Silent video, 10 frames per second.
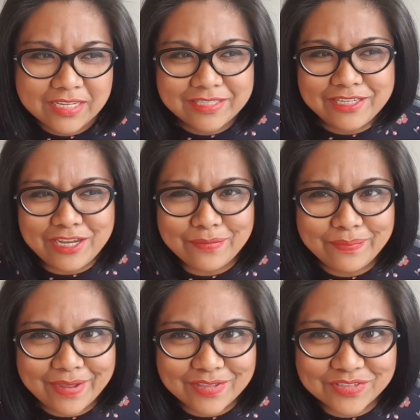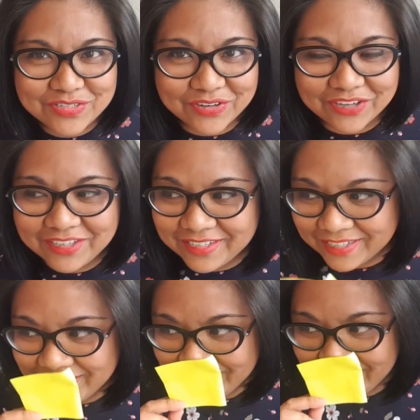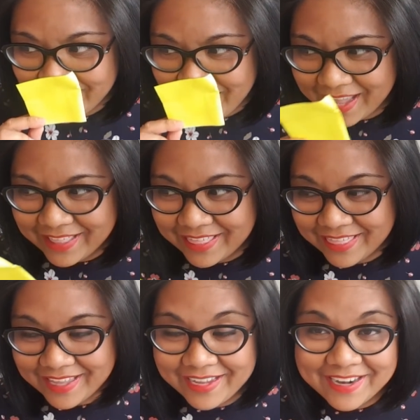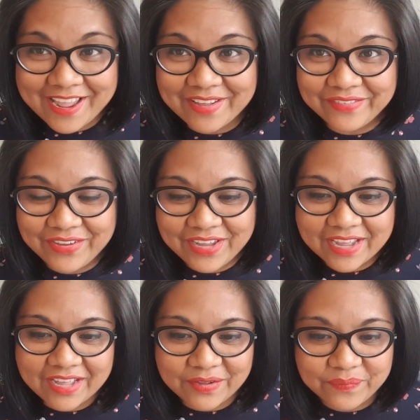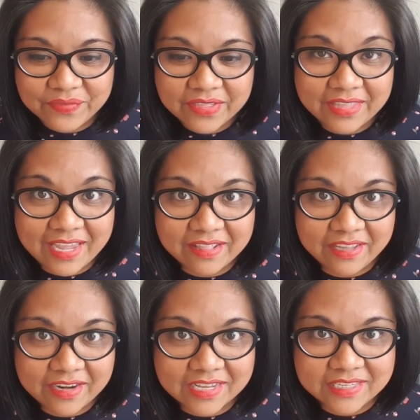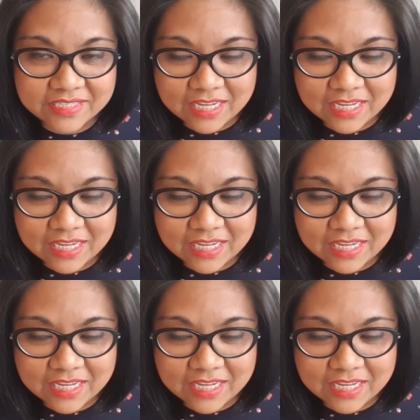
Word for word: deep and dark and thick and heavy, the Alien Essence